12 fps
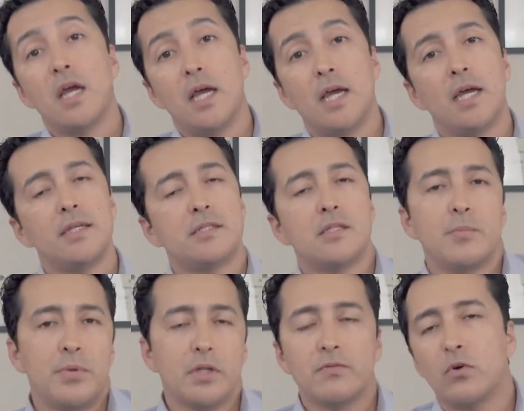it's in the
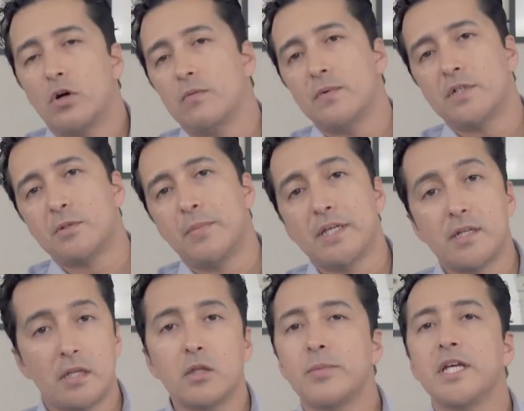pill form, which makes it
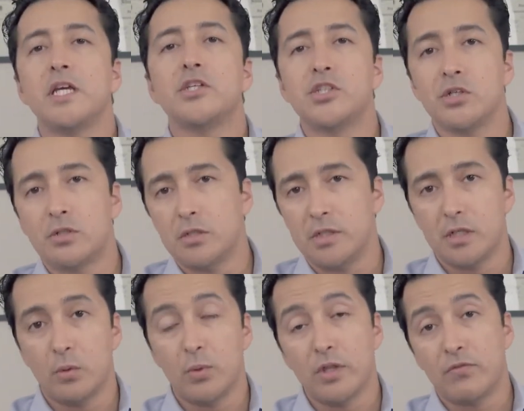a little bit easier to
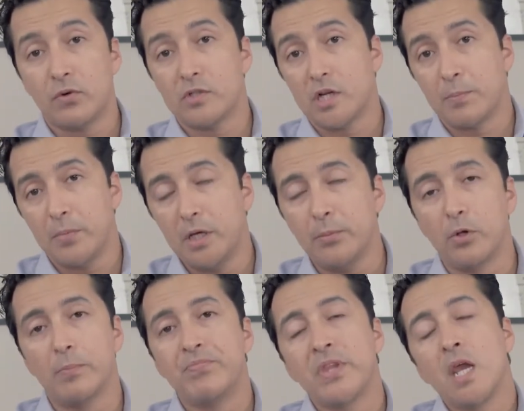deal with for some people.